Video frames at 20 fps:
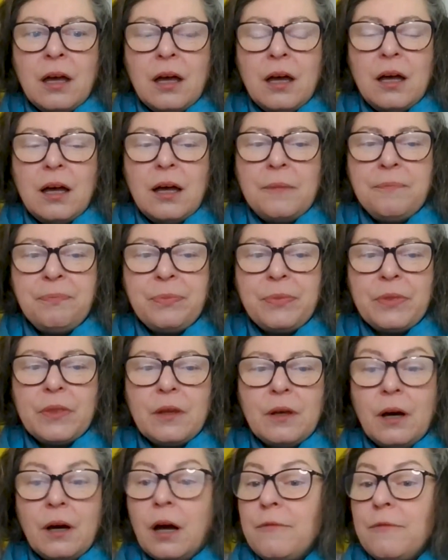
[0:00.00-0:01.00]

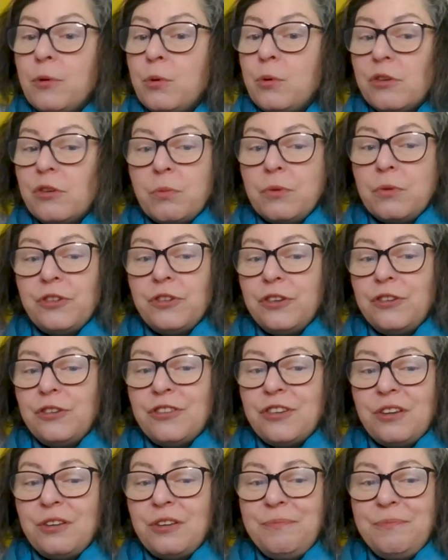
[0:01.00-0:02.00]
I've always wanted
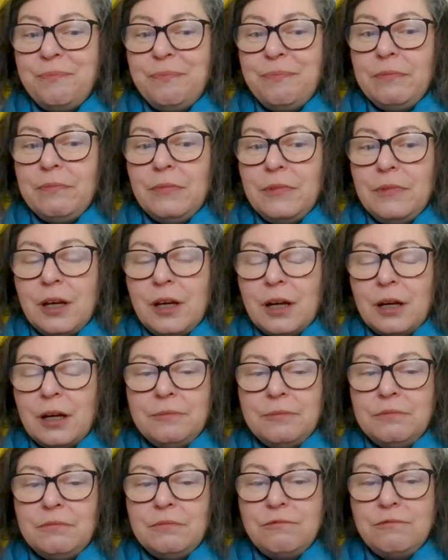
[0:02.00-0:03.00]
to,
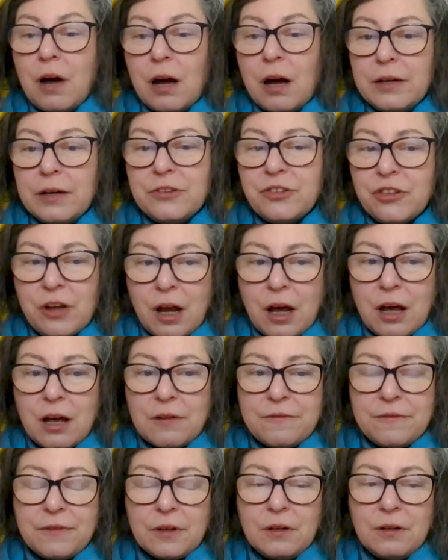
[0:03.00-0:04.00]
write
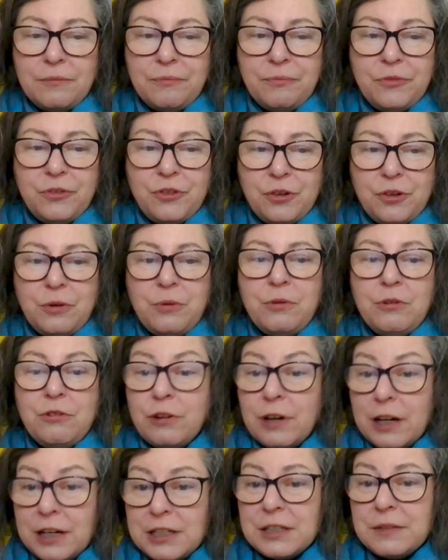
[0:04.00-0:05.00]
stuff and do
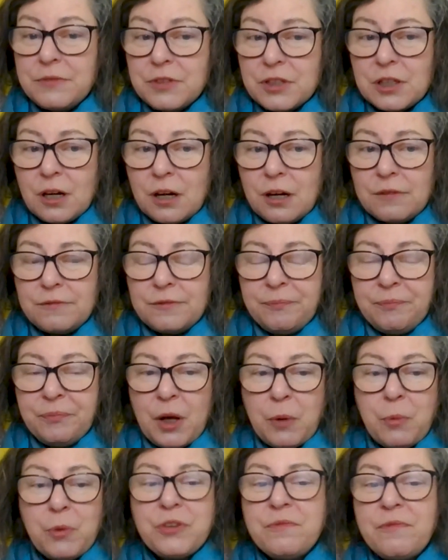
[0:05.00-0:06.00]
creative stuff.
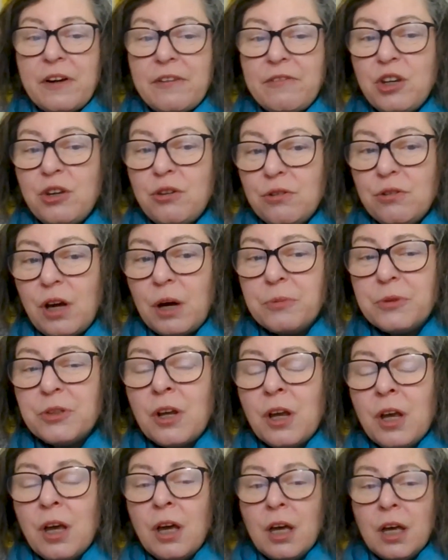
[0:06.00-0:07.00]
I wasn't very good. I
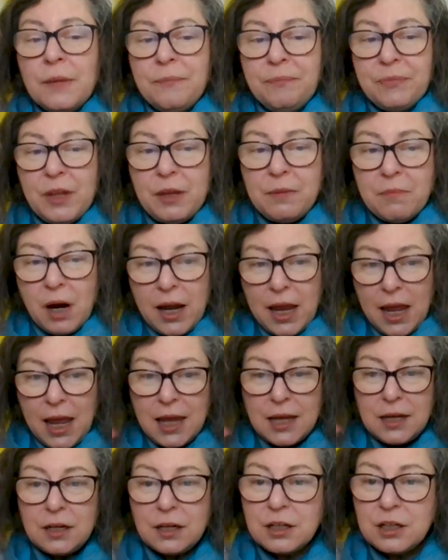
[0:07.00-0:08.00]
was in my
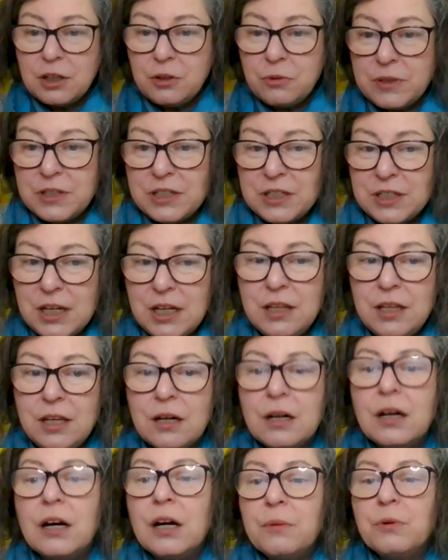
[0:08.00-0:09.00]
head, I could always see the
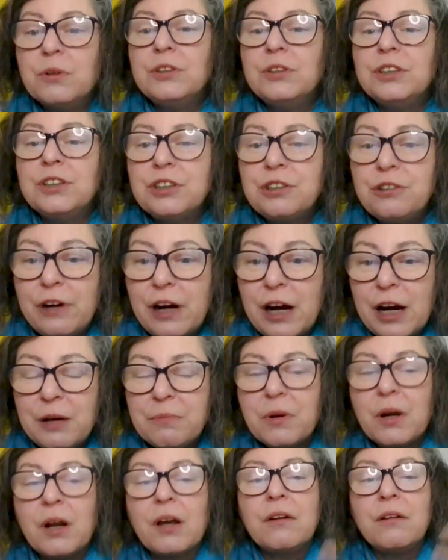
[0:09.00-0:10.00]
art I wanted to
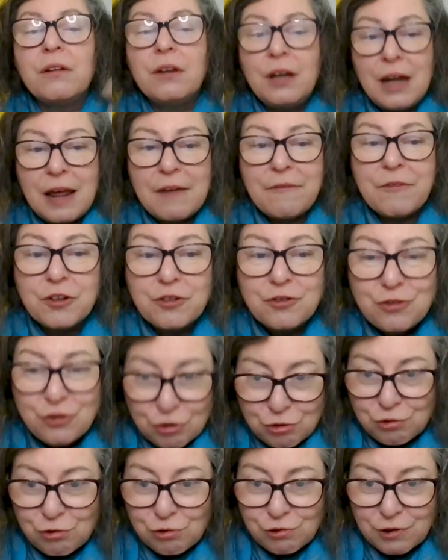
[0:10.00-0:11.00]
create, but I could never
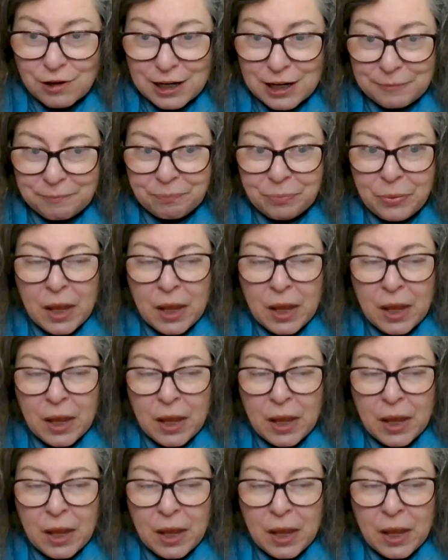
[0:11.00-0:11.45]
draw it.